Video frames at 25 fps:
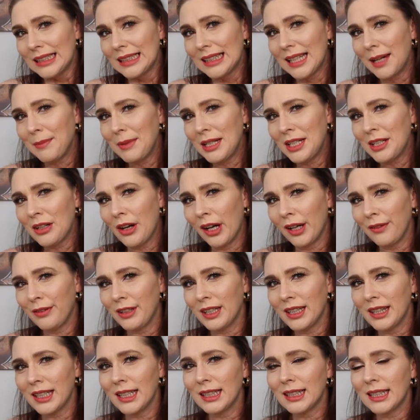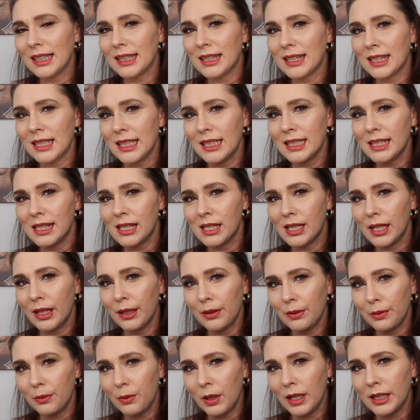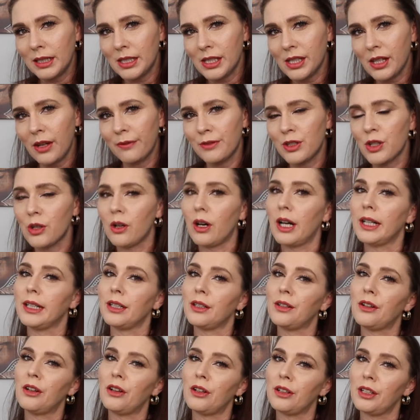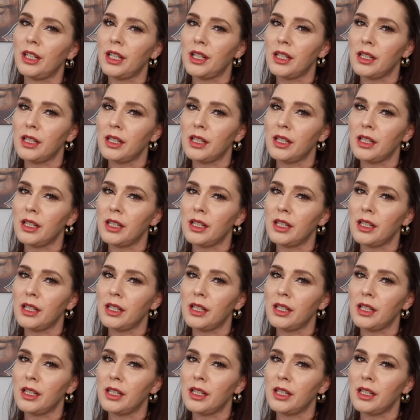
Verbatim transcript: Let me know if you think that this, once I've tried it on,